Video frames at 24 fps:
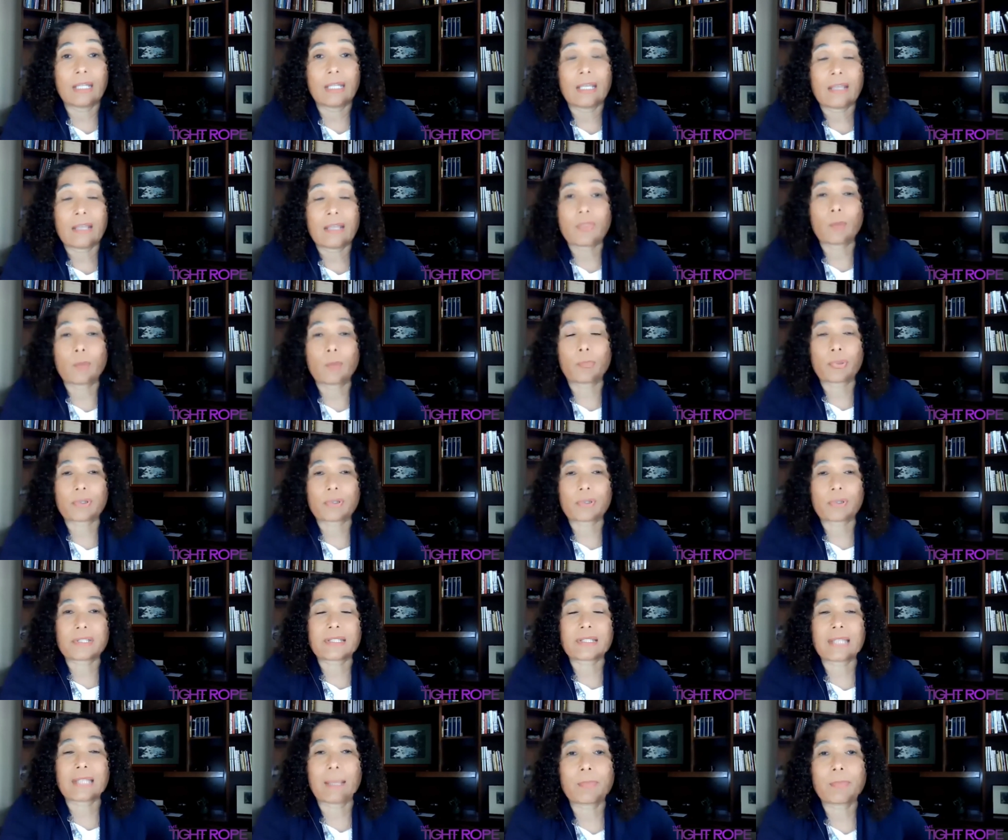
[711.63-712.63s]
the
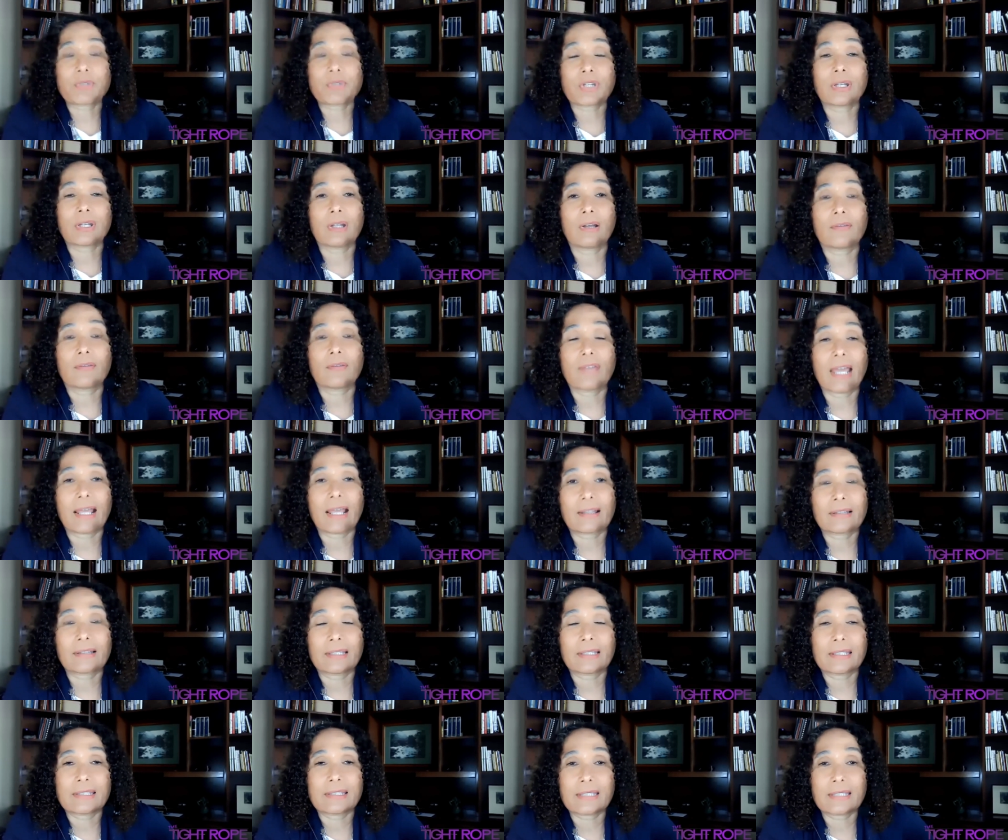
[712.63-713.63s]
perception of
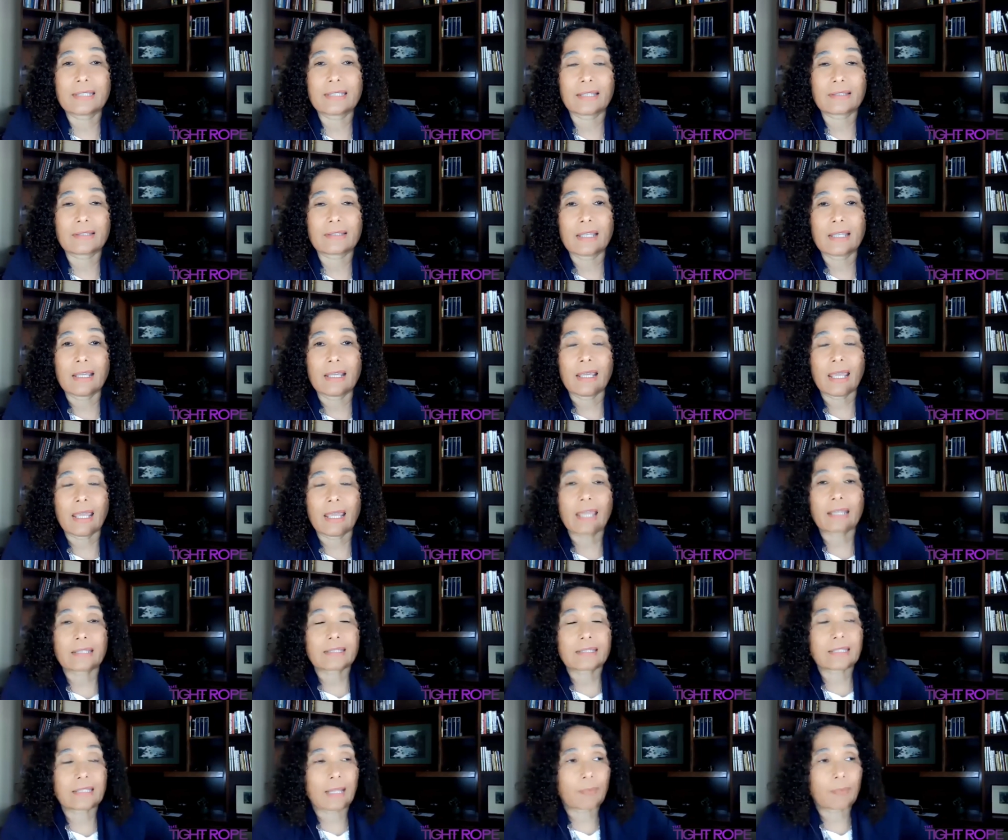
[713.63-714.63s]
athletes as
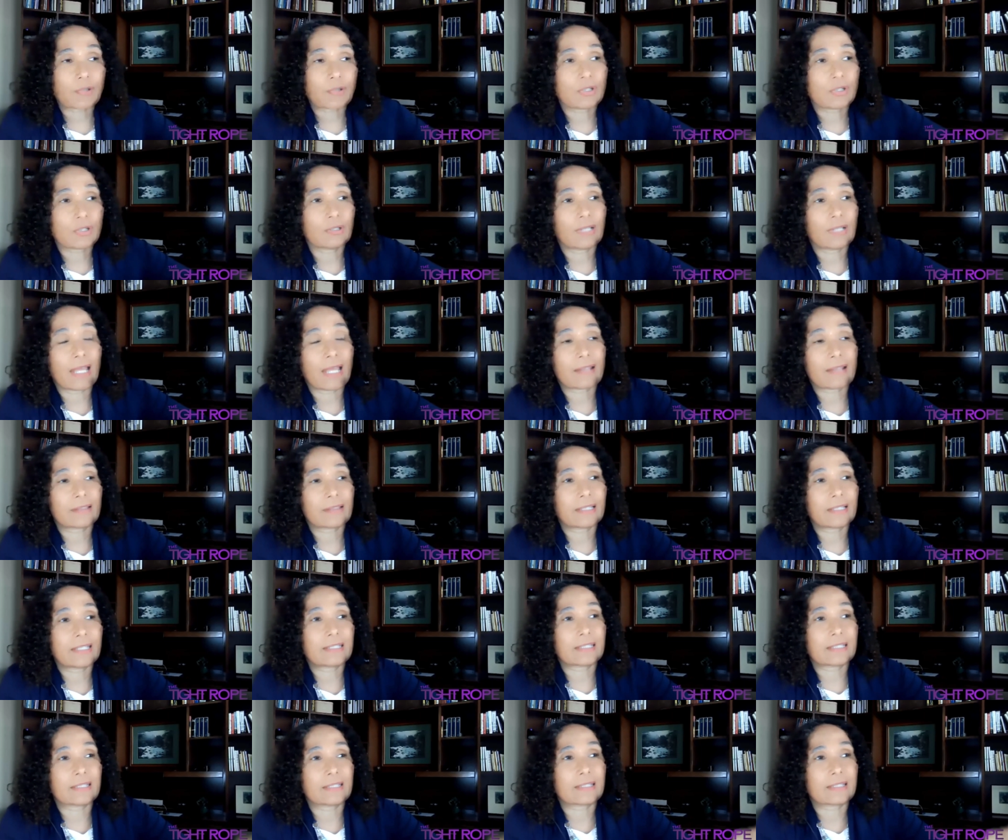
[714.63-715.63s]
exceptional
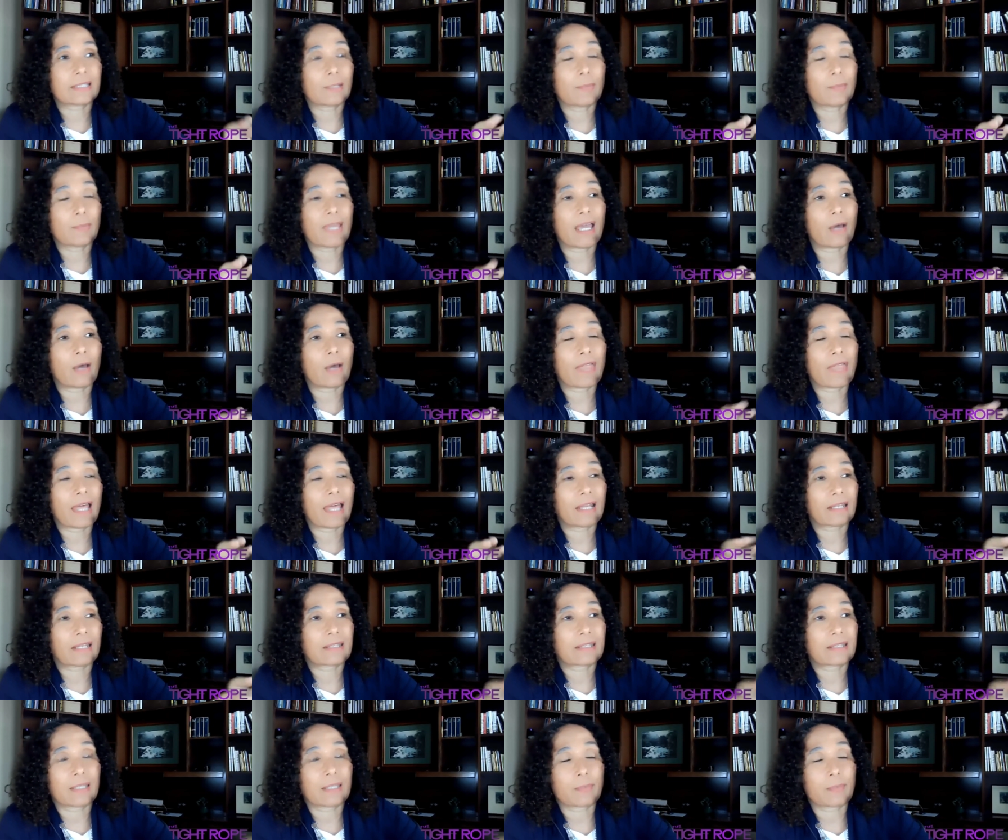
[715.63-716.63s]
athletes, and somehow that
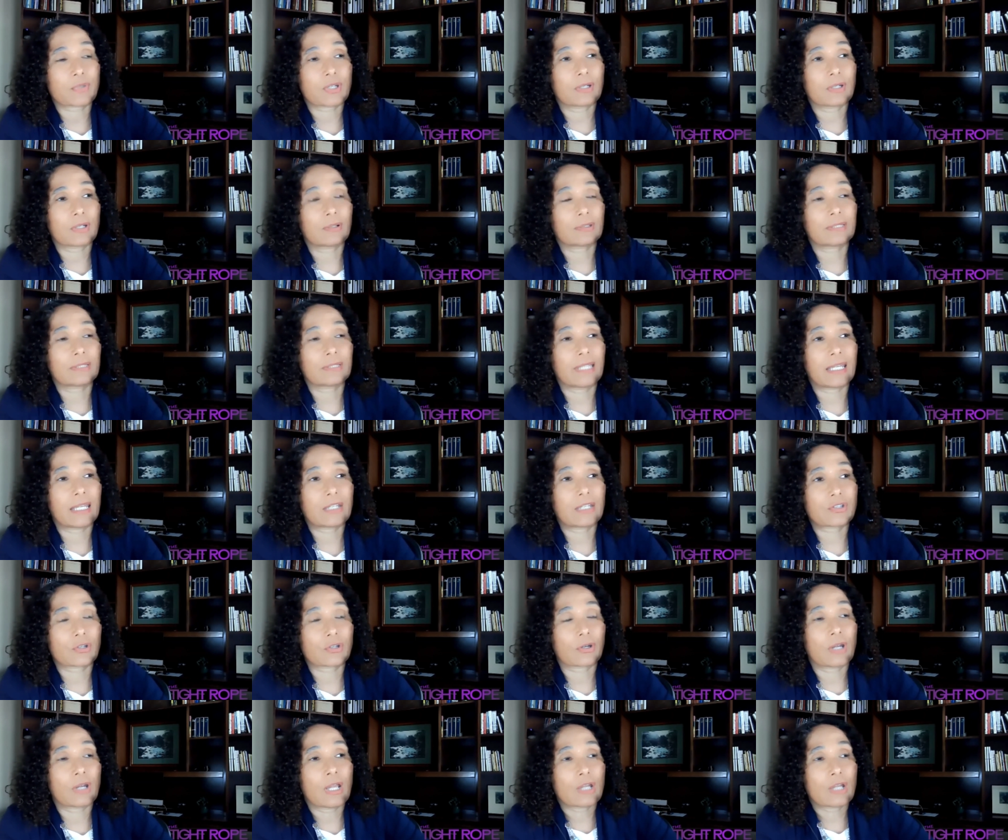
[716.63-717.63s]
exceptional
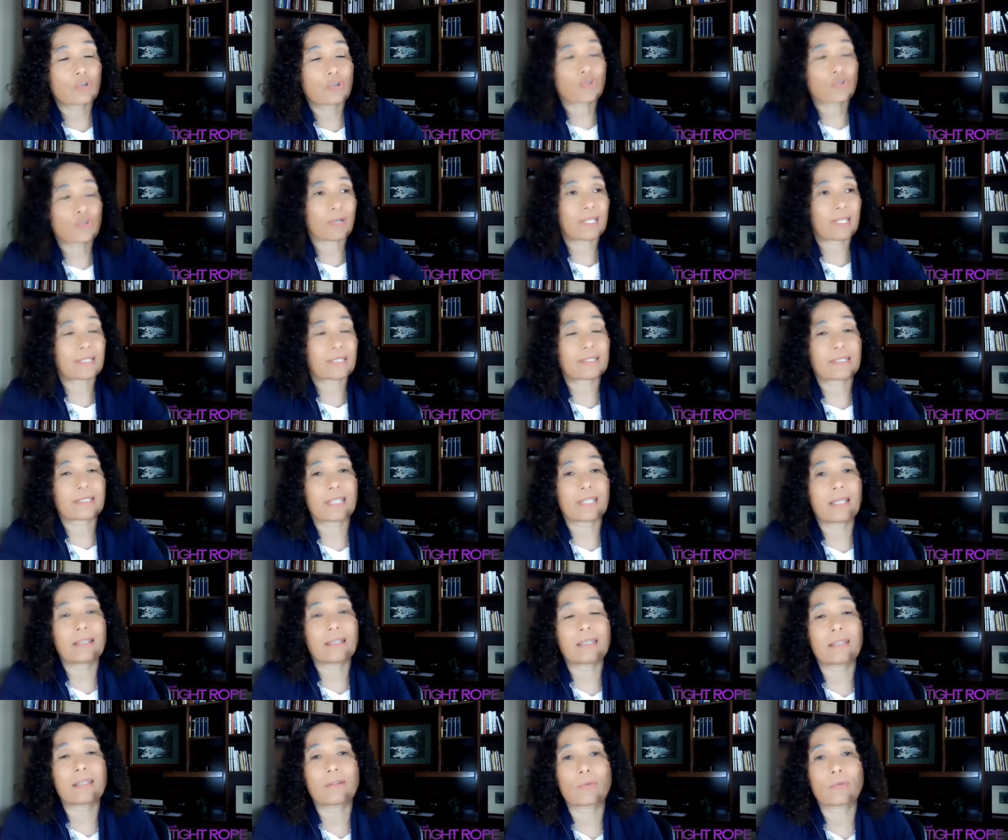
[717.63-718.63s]
nature
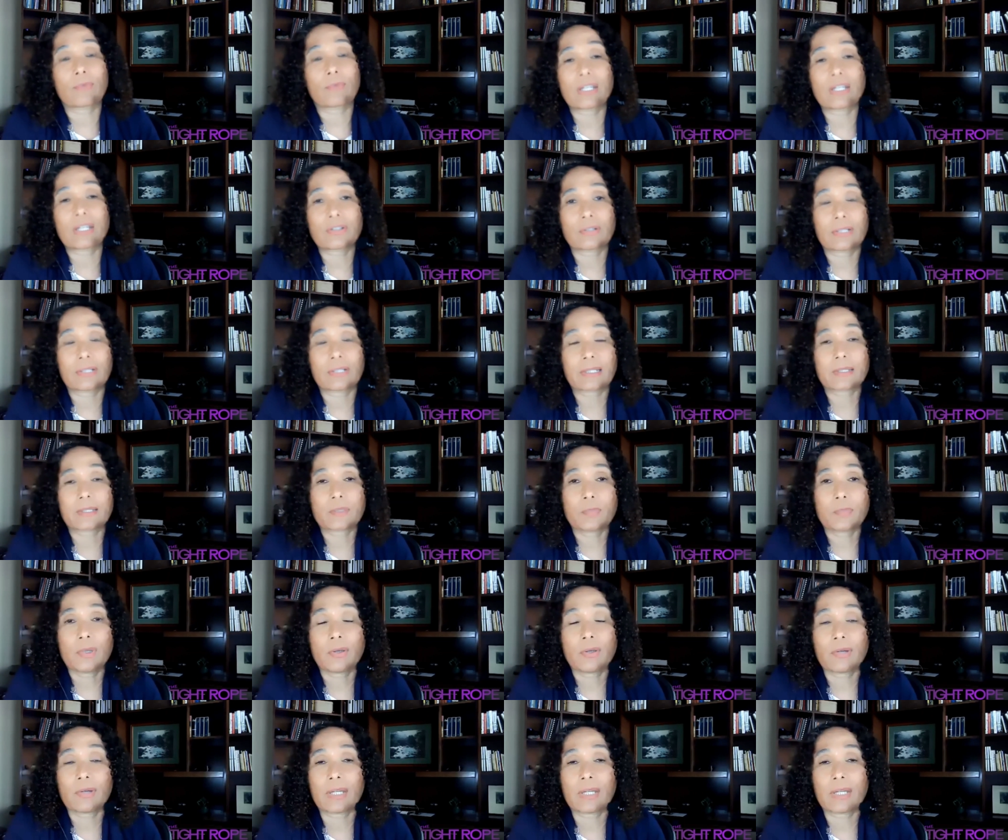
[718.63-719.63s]
transcending the racial
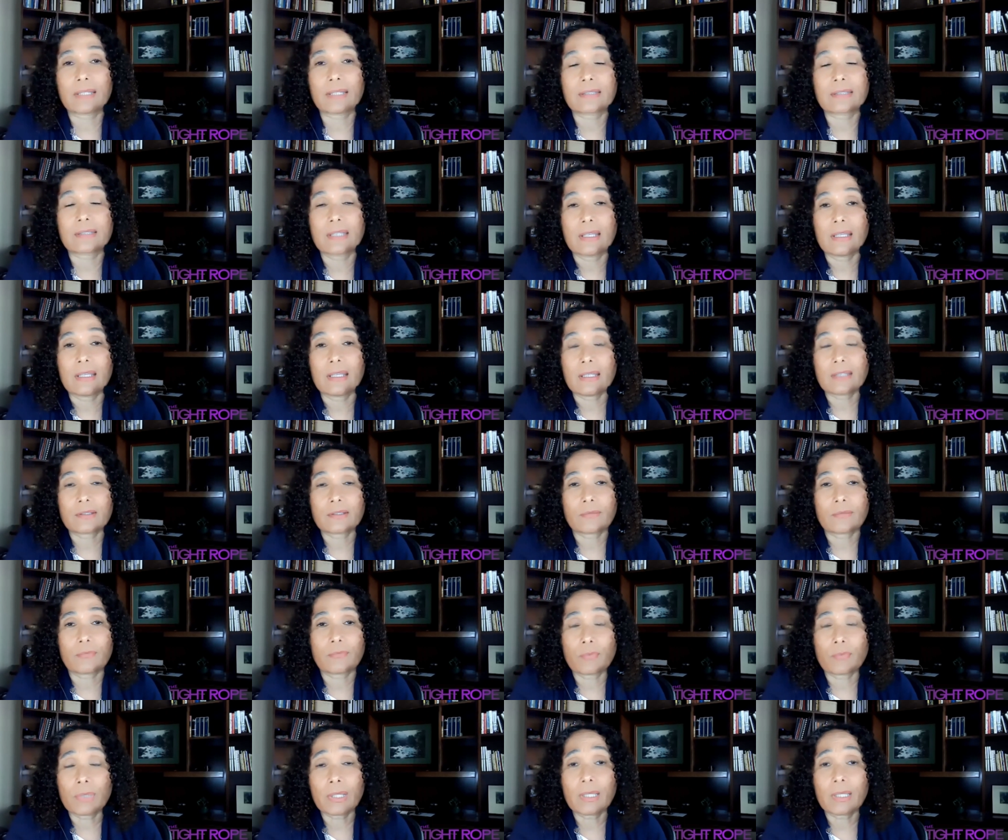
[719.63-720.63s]
experience, is a
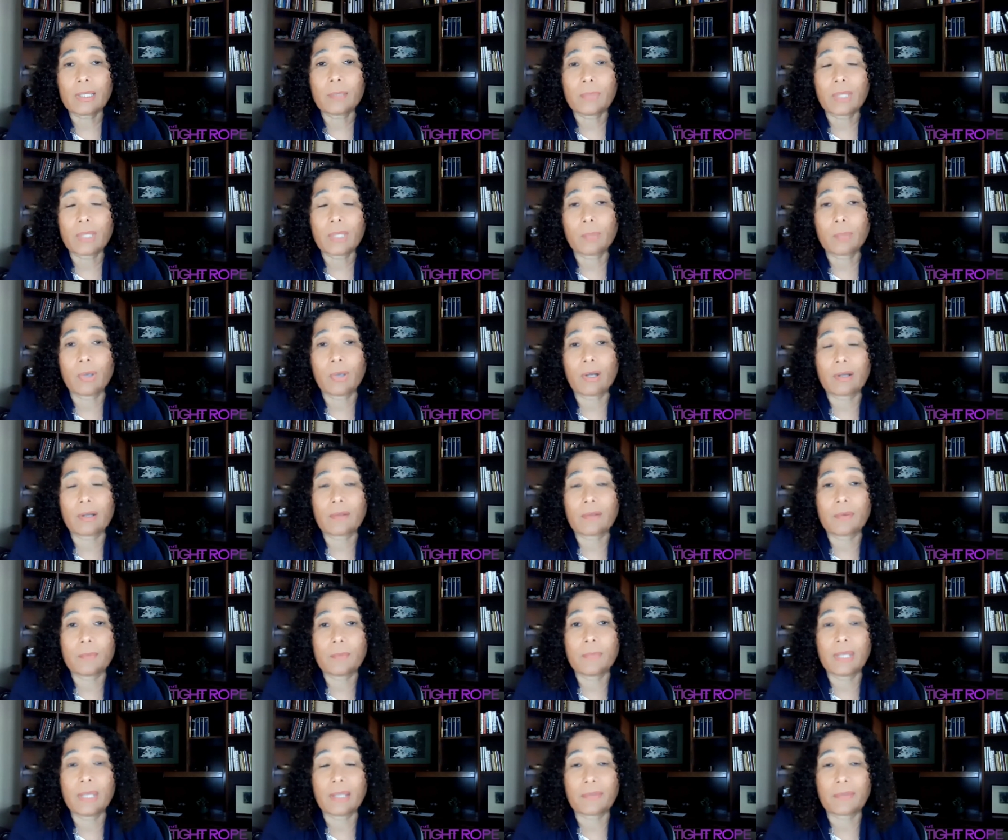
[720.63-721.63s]
really big part of the
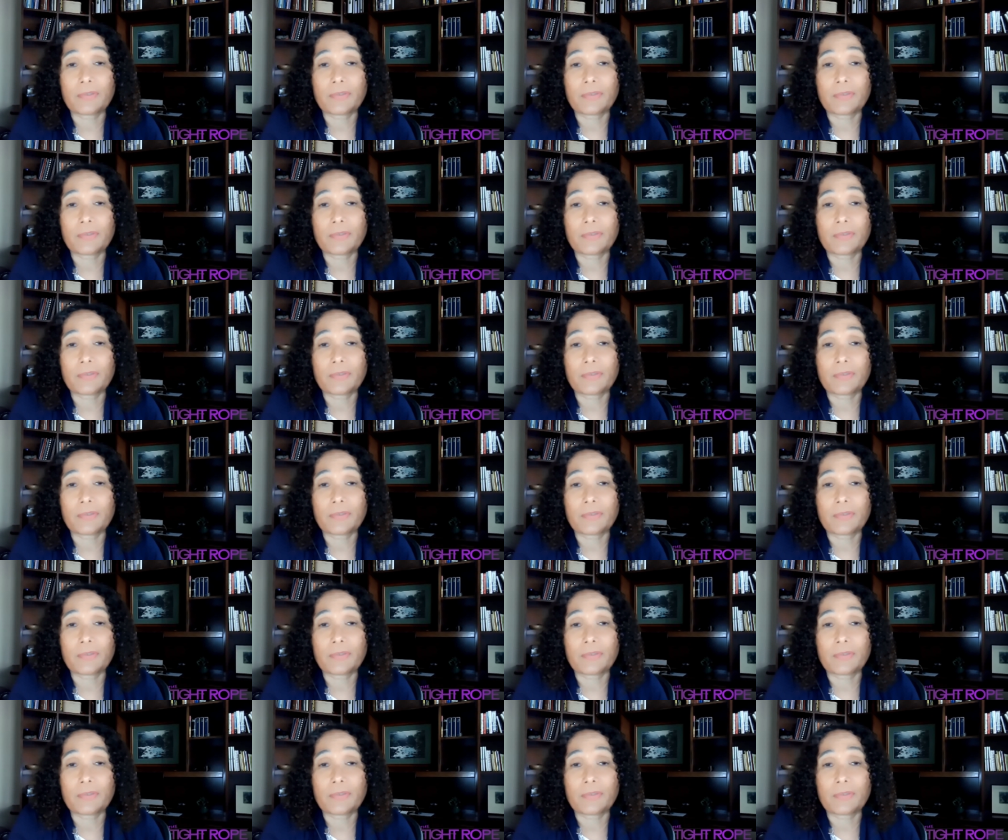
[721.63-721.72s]
myth.